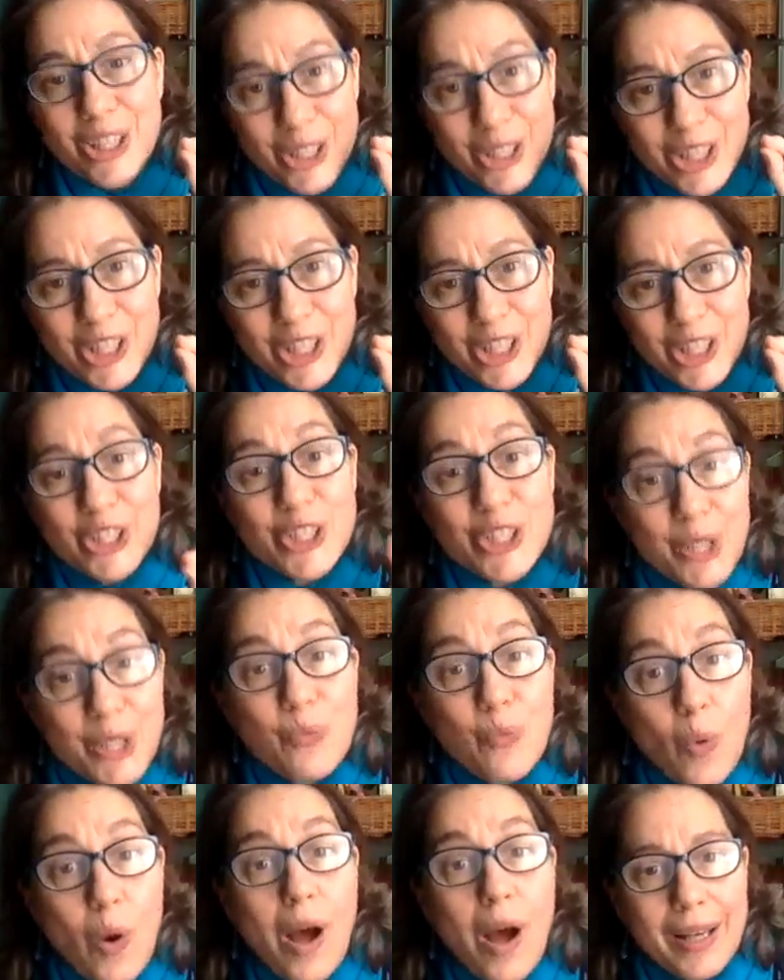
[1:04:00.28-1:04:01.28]
you
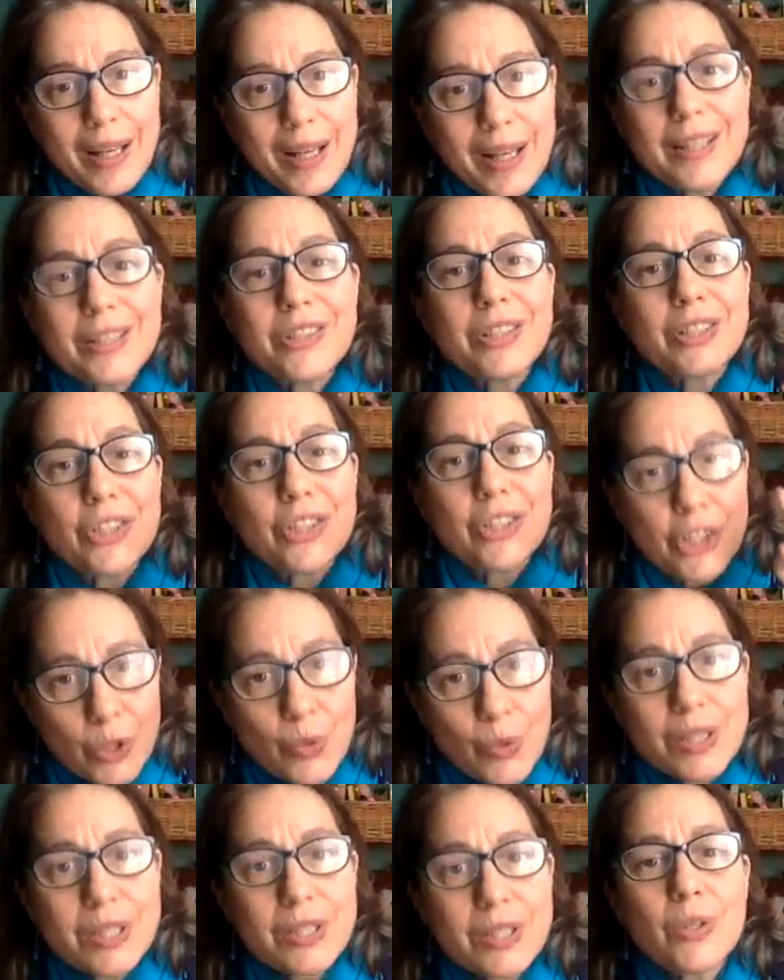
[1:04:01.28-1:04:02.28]
did want it. It's just
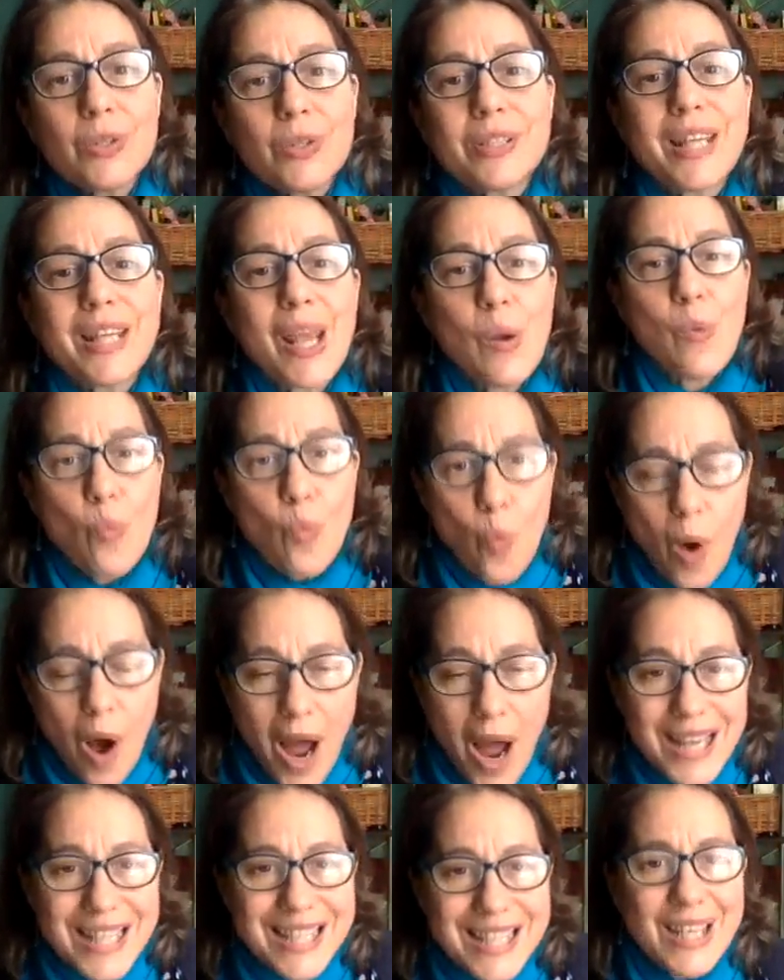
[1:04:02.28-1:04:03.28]
you associate
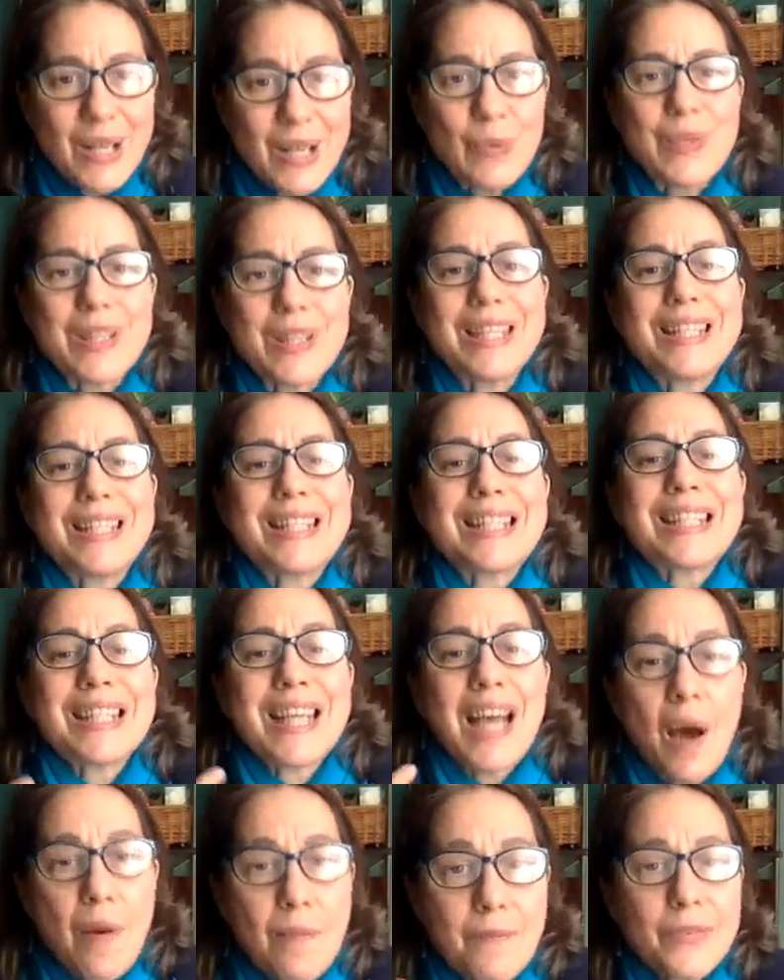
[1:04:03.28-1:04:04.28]
wanting with the
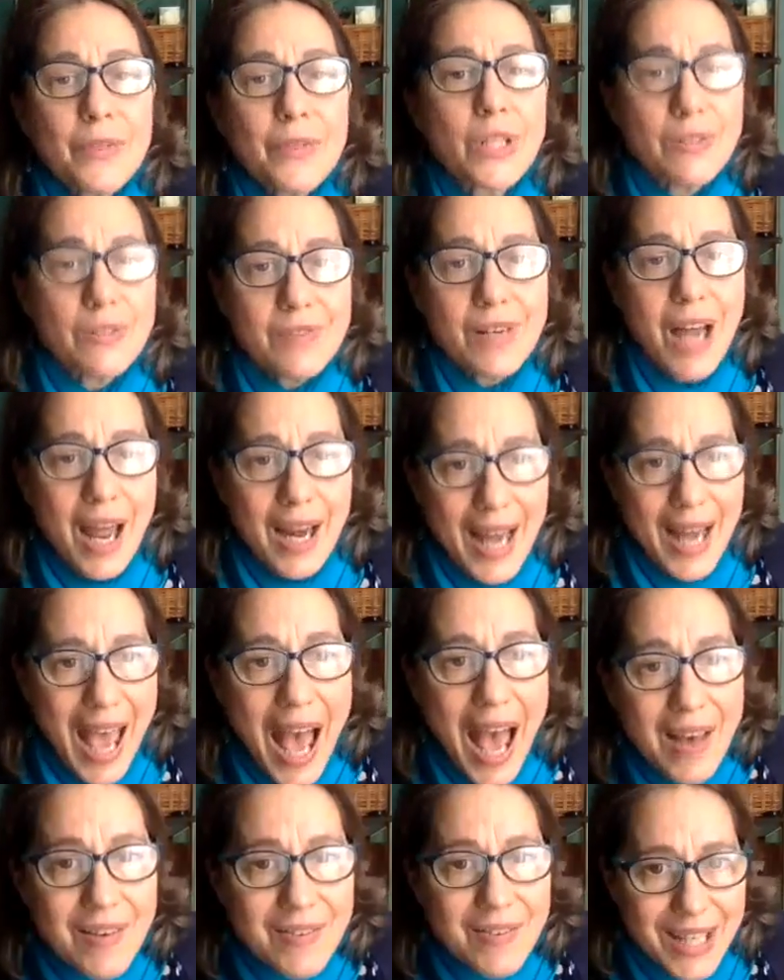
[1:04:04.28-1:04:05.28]
discomfort of not
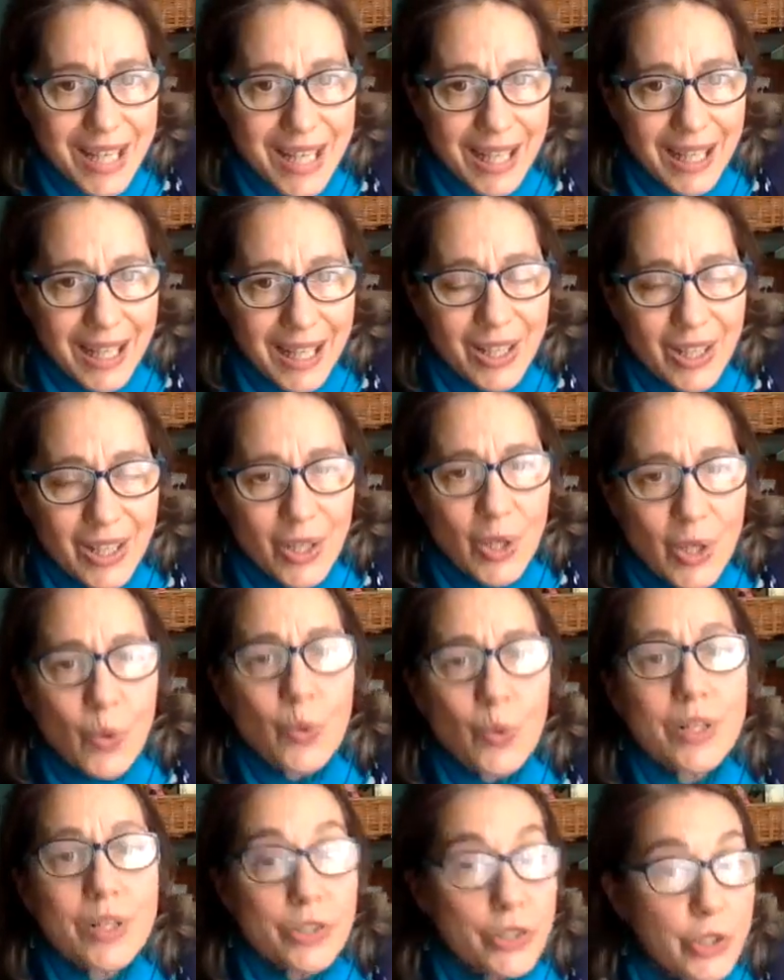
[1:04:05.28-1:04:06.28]
having.
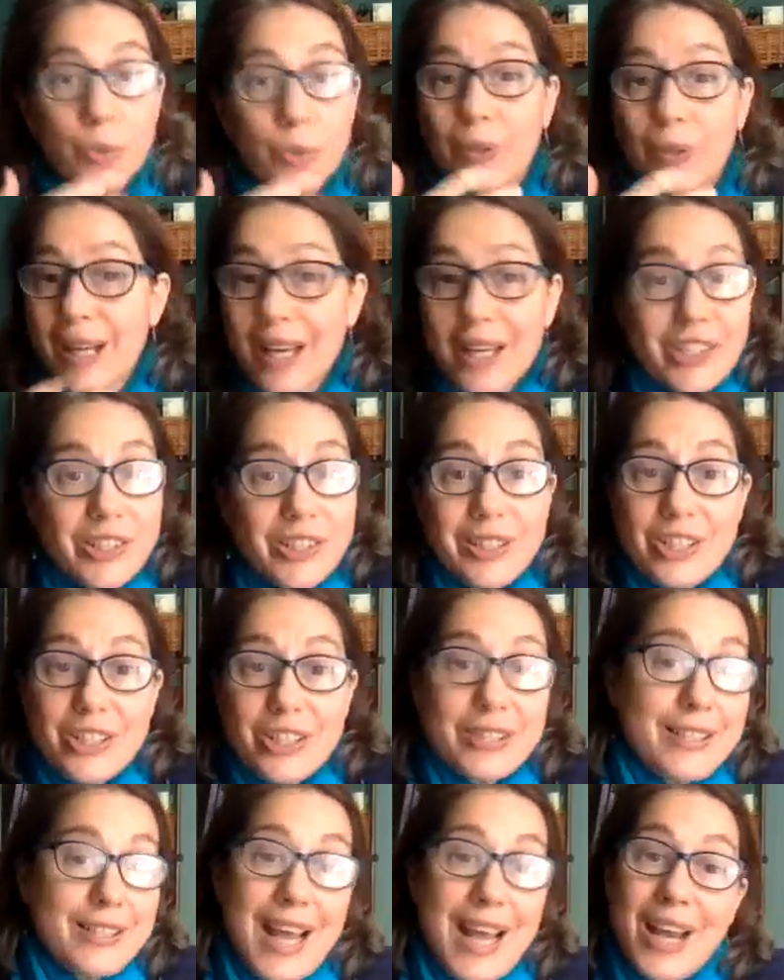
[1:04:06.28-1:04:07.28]
Whereas you were actually
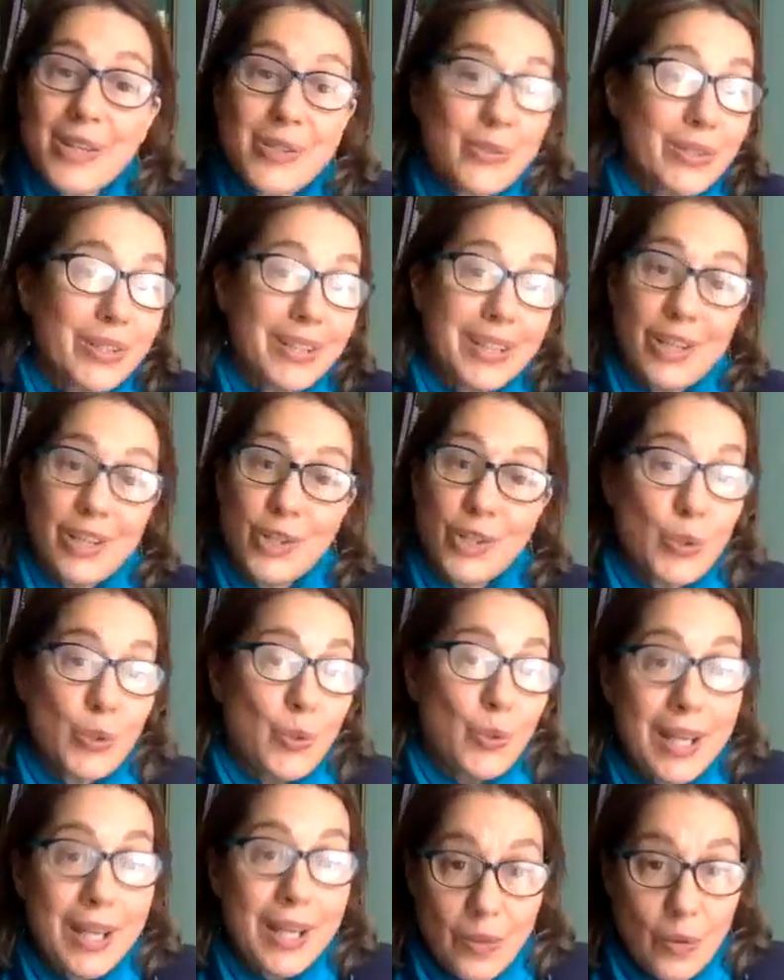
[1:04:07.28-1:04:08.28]
just naturally
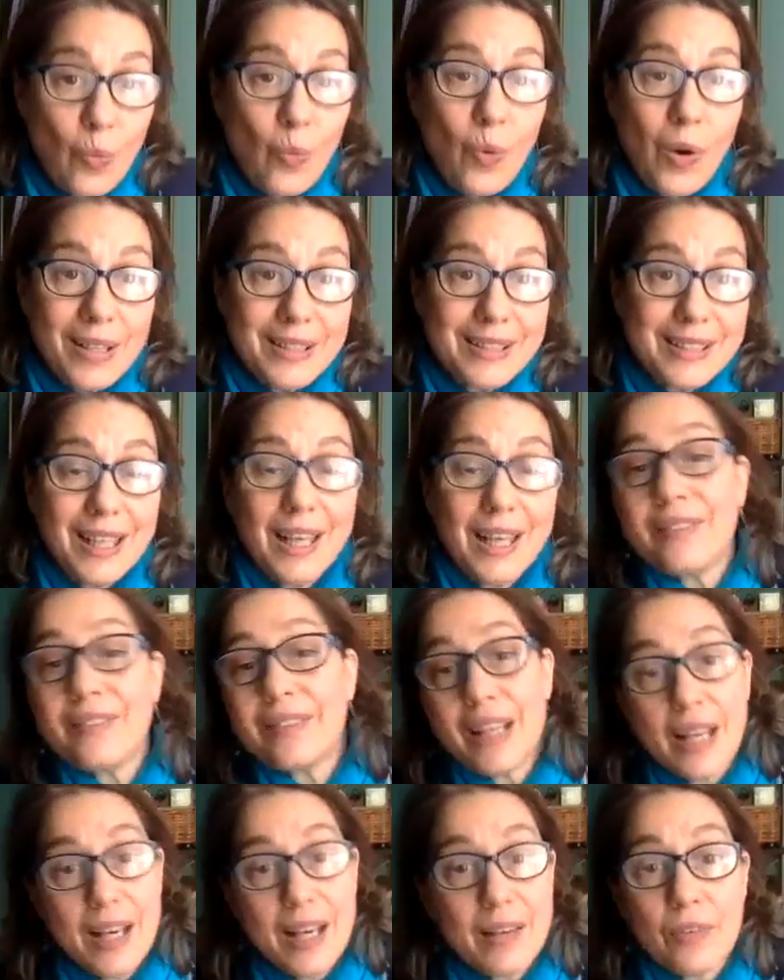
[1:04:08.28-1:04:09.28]
enjoying the wanting of
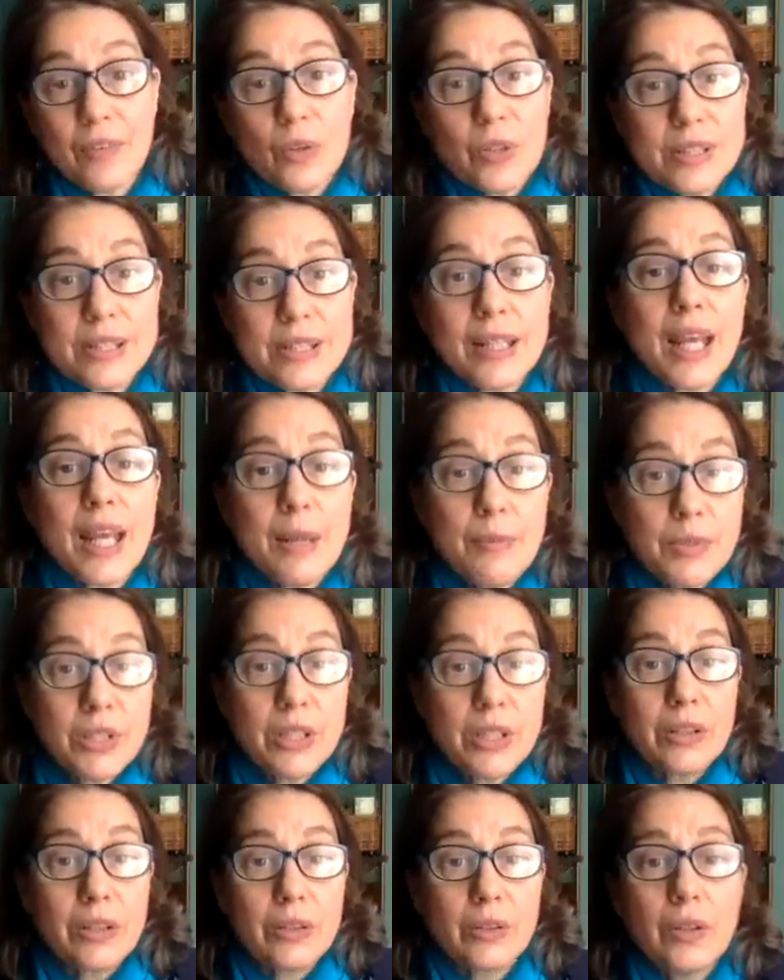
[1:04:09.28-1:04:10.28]
it. And of course it came to
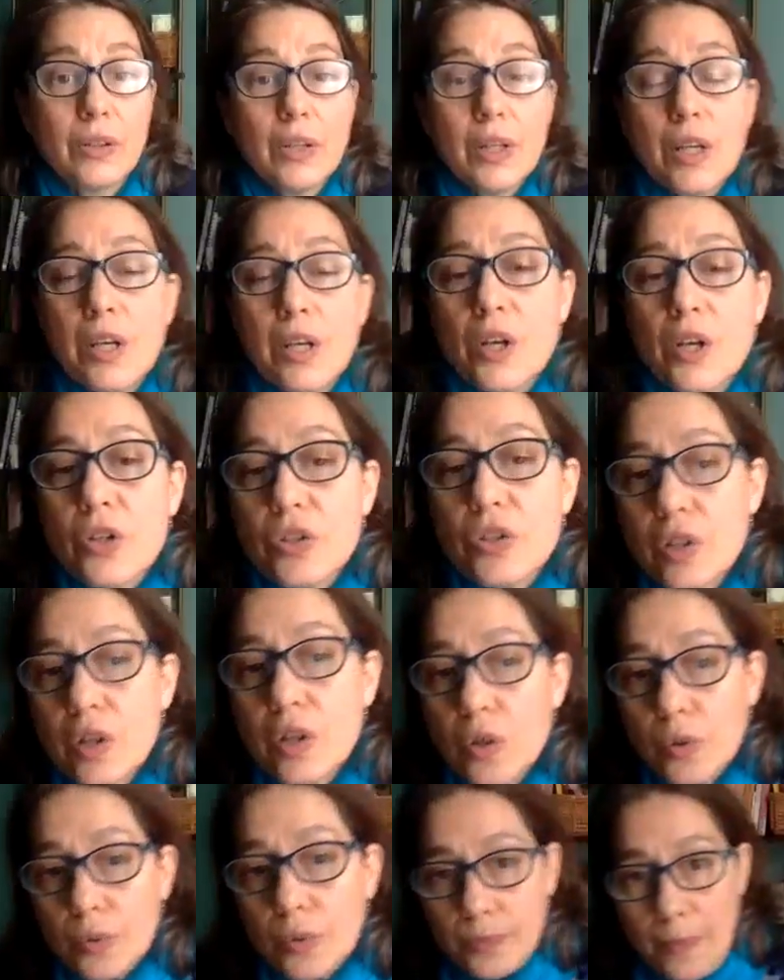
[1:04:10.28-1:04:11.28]
you.
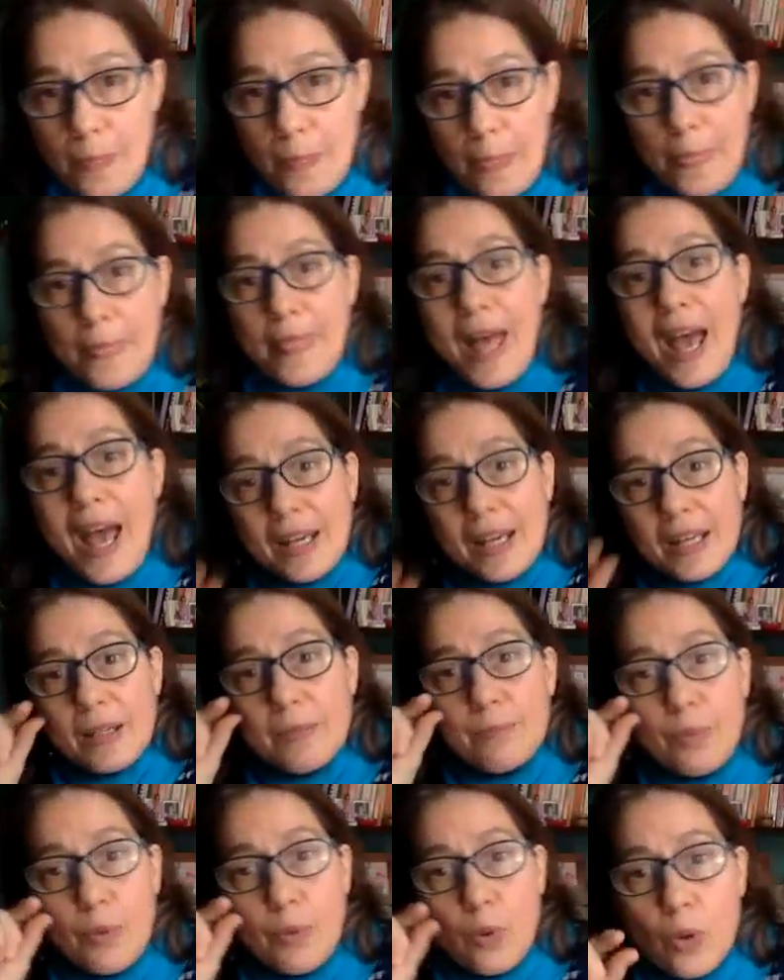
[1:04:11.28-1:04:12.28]
So that
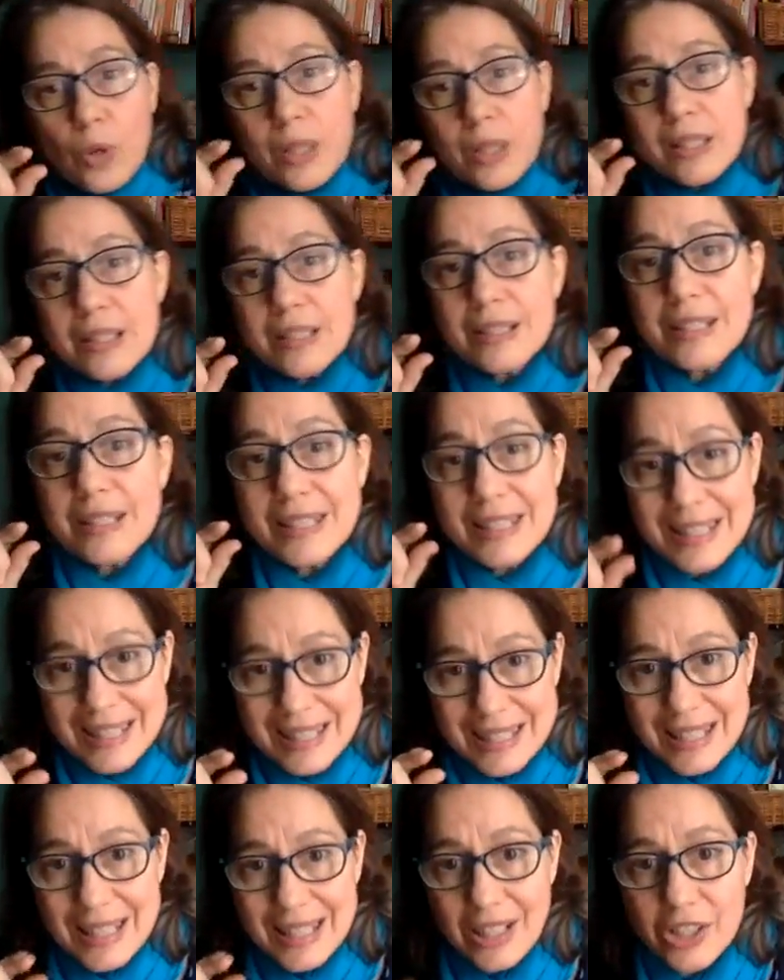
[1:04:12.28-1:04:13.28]
important
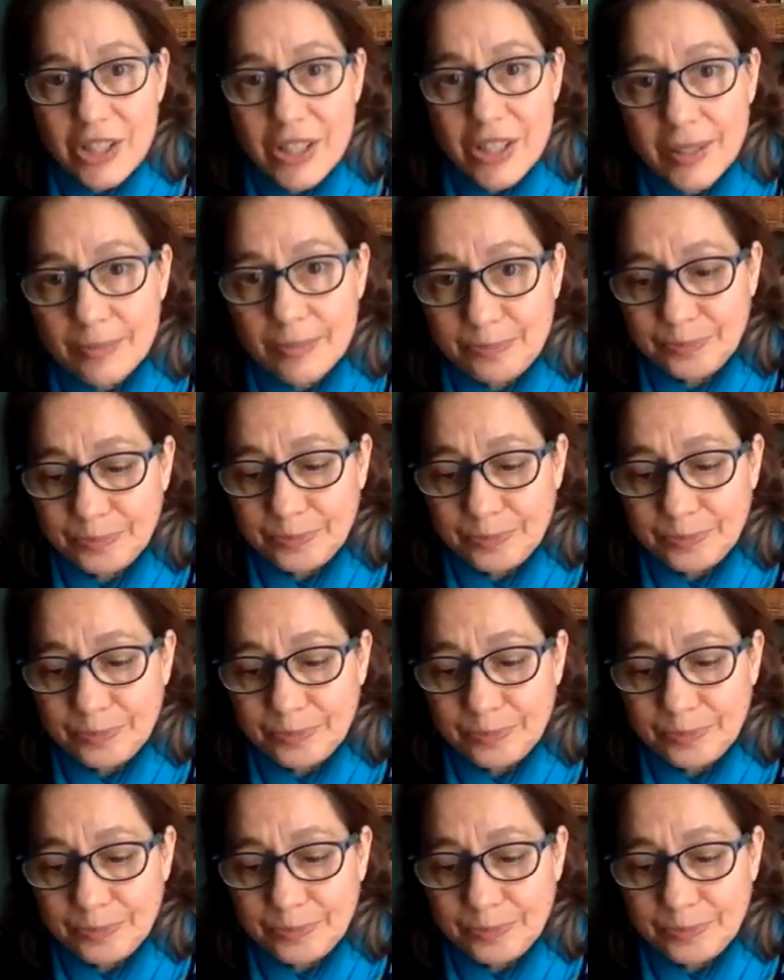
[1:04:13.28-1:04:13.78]
distinction.